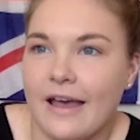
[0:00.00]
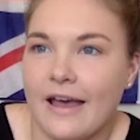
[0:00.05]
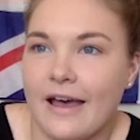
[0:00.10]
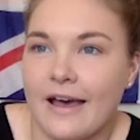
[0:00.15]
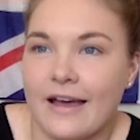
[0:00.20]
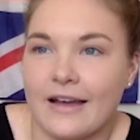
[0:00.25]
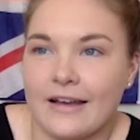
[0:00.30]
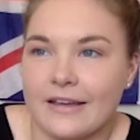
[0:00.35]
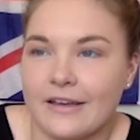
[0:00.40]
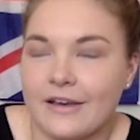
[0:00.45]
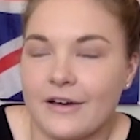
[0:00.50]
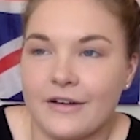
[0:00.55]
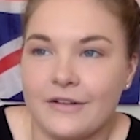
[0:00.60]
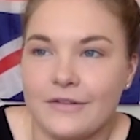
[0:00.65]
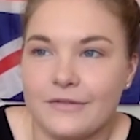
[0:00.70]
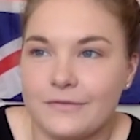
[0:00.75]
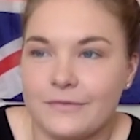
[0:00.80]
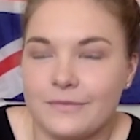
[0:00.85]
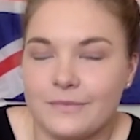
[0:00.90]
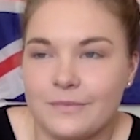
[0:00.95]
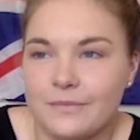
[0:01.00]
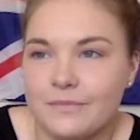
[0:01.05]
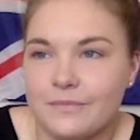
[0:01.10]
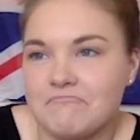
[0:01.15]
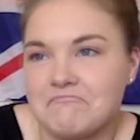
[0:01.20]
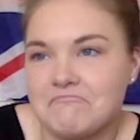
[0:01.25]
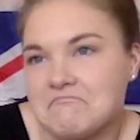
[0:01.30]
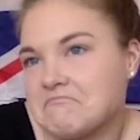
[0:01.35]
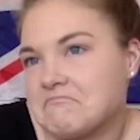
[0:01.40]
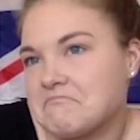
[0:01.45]
And I kind of
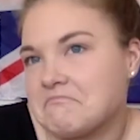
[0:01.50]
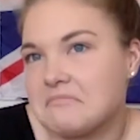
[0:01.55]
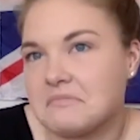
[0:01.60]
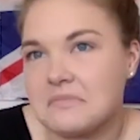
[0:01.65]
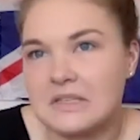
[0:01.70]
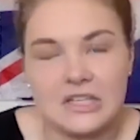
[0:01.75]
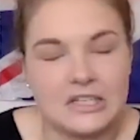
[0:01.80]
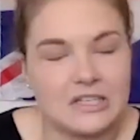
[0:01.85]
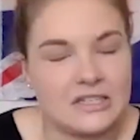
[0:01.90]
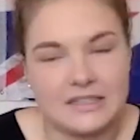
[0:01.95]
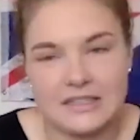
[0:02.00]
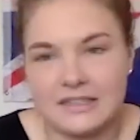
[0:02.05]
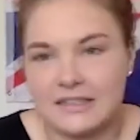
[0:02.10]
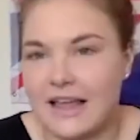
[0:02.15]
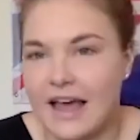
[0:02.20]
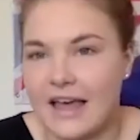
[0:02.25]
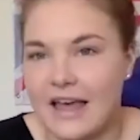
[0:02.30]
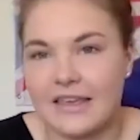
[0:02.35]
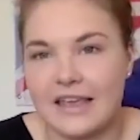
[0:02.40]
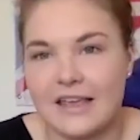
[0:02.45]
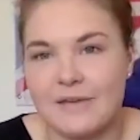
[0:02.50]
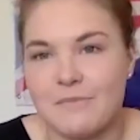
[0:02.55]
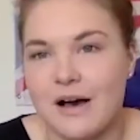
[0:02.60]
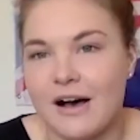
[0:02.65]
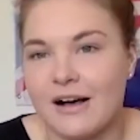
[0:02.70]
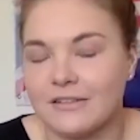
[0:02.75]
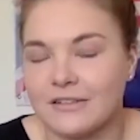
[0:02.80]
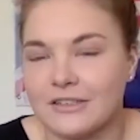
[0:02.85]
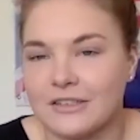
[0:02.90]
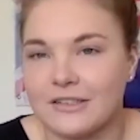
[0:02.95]
just let the
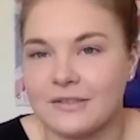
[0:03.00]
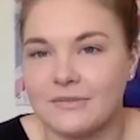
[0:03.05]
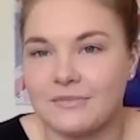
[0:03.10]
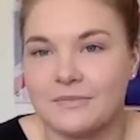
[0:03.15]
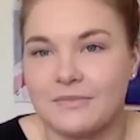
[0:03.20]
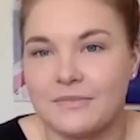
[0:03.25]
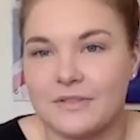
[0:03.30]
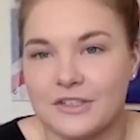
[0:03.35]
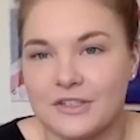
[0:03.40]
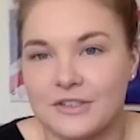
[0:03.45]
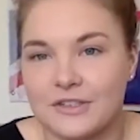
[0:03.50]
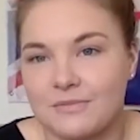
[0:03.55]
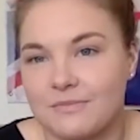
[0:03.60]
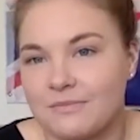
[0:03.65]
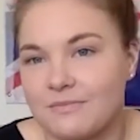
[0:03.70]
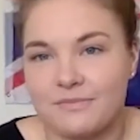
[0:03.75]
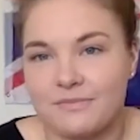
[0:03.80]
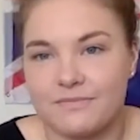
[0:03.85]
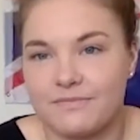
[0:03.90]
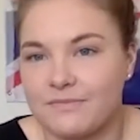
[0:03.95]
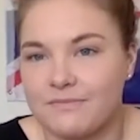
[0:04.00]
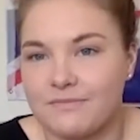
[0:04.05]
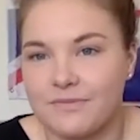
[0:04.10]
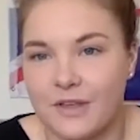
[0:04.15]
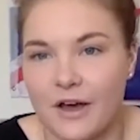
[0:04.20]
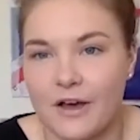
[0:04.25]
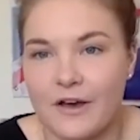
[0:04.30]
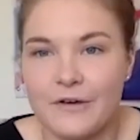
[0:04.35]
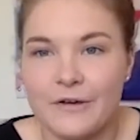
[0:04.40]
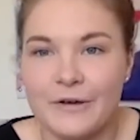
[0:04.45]
email just
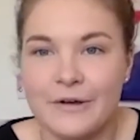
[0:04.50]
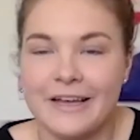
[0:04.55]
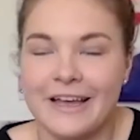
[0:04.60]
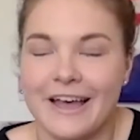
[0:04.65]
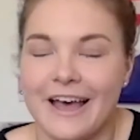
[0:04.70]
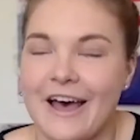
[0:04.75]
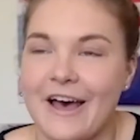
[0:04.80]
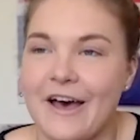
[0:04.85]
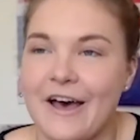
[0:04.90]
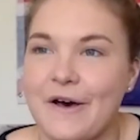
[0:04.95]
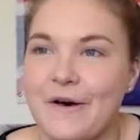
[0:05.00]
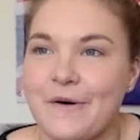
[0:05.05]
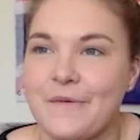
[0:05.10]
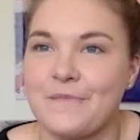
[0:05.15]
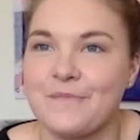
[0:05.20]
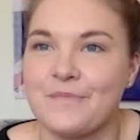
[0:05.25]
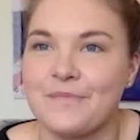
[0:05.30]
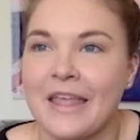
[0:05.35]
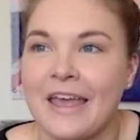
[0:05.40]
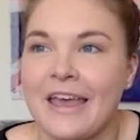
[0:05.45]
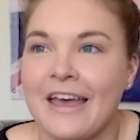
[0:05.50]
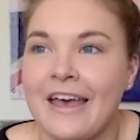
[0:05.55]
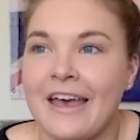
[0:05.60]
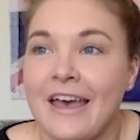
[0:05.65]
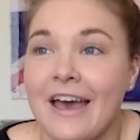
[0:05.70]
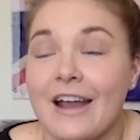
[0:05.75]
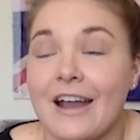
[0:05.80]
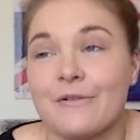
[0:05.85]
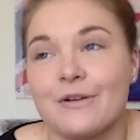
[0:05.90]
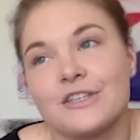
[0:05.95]
go. I
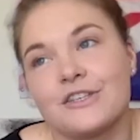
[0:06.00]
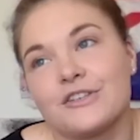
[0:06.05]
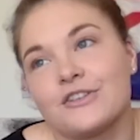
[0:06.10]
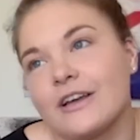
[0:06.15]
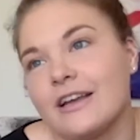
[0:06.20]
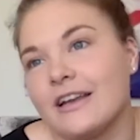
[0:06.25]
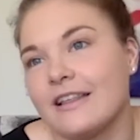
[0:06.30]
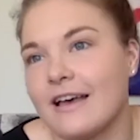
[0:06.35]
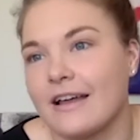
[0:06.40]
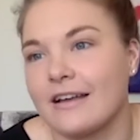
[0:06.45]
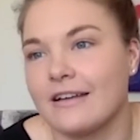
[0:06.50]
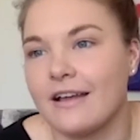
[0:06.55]
went to training that